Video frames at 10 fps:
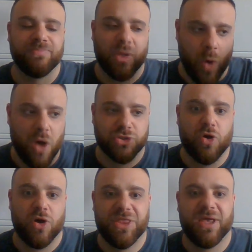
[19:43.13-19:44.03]
Wilder's
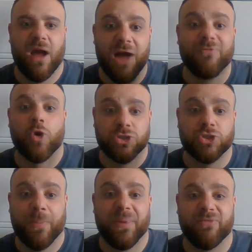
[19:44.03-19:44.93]
got to think, I've got to
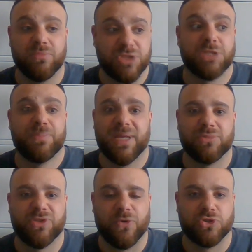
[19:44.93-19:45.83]
stop him from just being
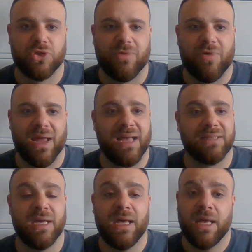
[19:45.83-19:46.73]
able to focus on that right
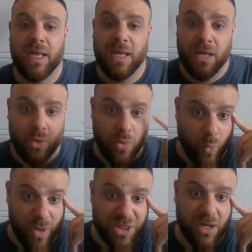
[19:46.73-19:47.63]
hand.
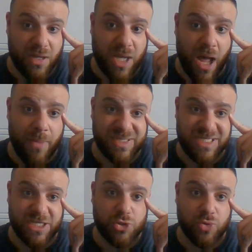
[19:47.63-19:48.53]
With the
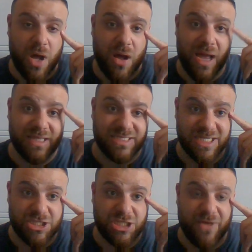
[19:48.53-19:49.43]
potential cut eye, the
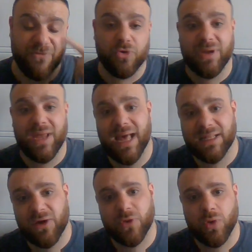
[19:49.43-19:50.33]
stitches that Fury
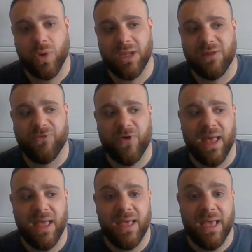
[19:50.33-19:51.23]
had after the Wallin
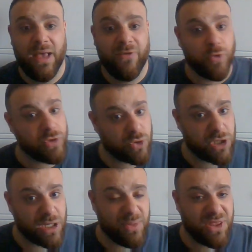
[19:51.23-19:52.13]
fight, Fury's
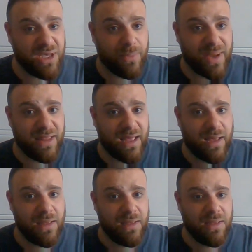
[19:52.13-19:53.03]
also going to be thinking about
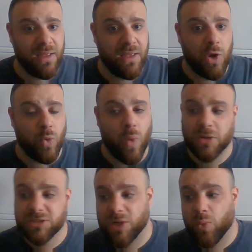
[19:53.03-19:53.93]
that.
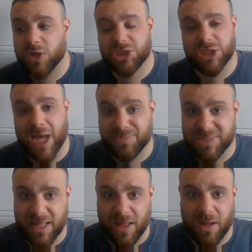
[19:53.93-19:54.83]
Wilder's going to want to jab
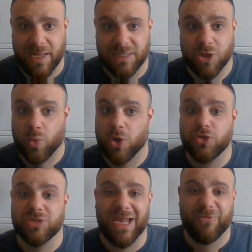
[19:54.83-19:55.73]
to that eye. He's going to want to
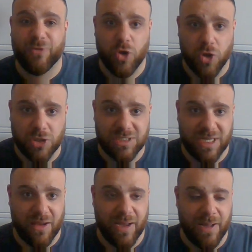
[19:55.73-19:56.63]
use a left hook to
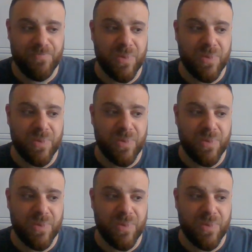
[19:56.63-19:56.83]
that eye.